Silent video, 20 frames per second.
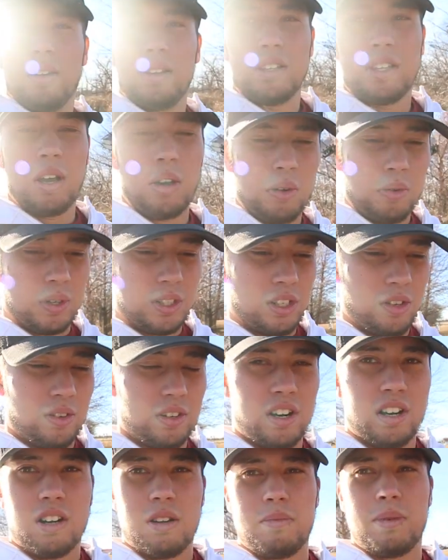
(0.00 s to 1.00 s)
Yo, what's
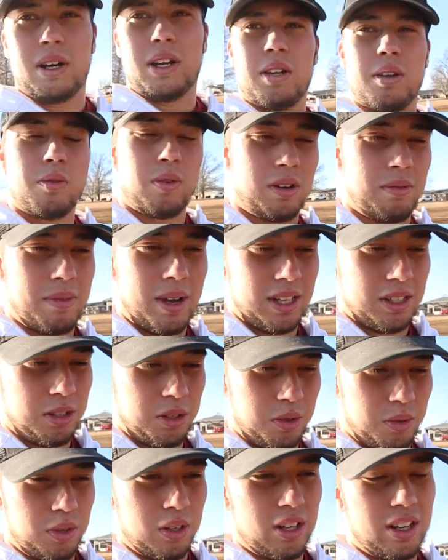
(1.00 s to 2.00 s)
going on, everybody? Welcome back
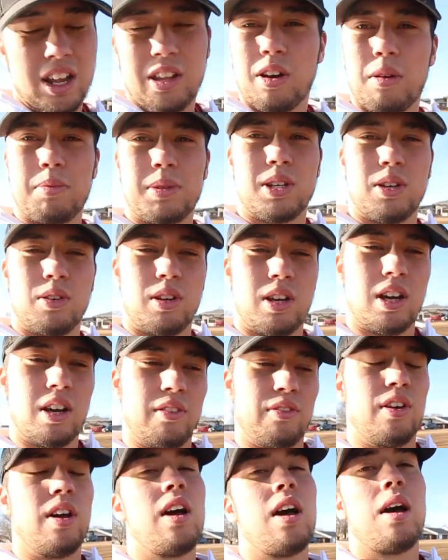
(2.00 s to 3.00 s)
to another episode
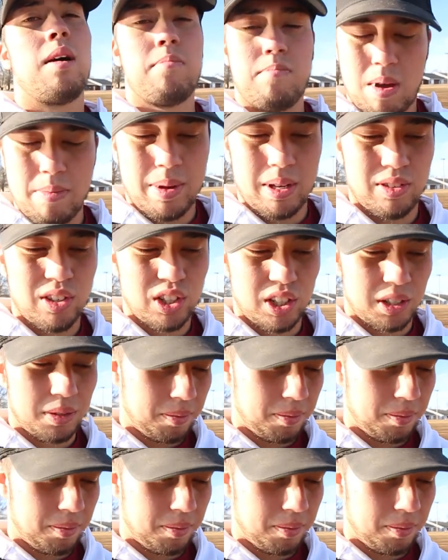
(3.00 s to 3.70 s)
of Bad Bass Fishing.